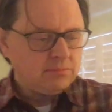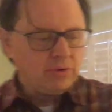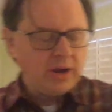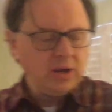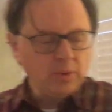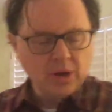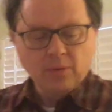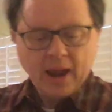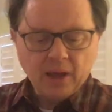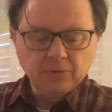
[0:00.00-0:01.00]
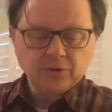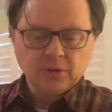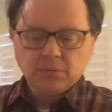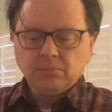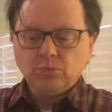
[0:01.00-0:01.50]
Brady went around
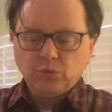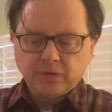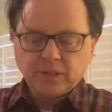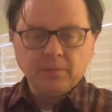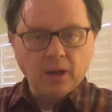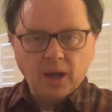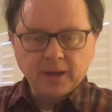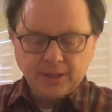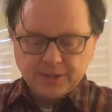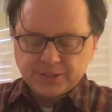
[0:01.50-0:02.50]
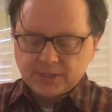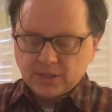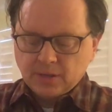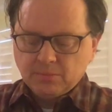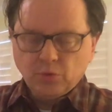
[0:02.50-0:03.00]
moving the bodies,
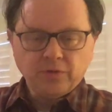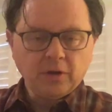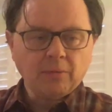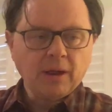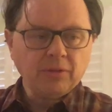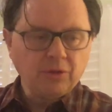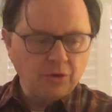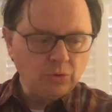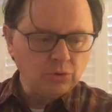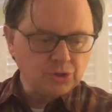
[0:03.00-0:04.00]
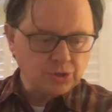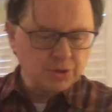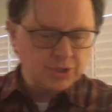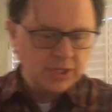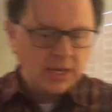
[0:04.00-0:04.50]
moving around the
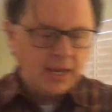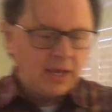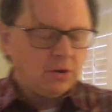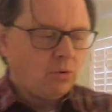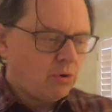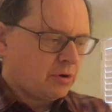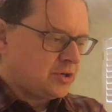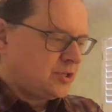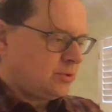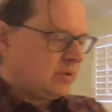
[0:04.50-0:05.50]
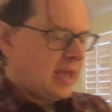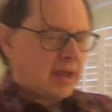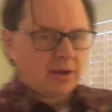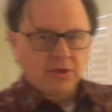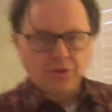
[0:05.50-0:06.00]
soldiers in order to
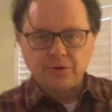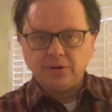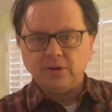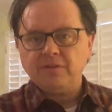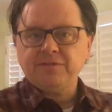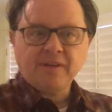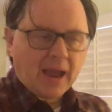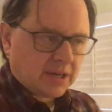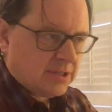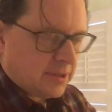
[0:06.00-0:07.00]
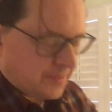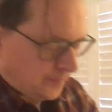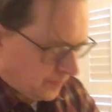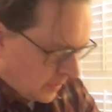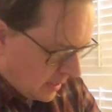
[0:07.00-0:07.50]
get a certain effect
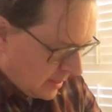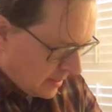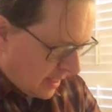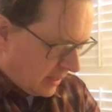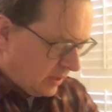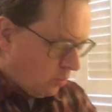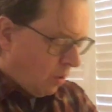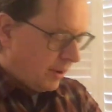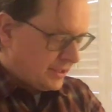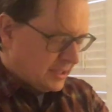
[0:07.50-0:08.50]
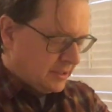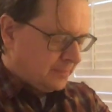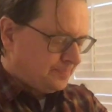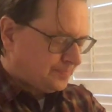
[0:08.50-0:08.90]
that he wanted,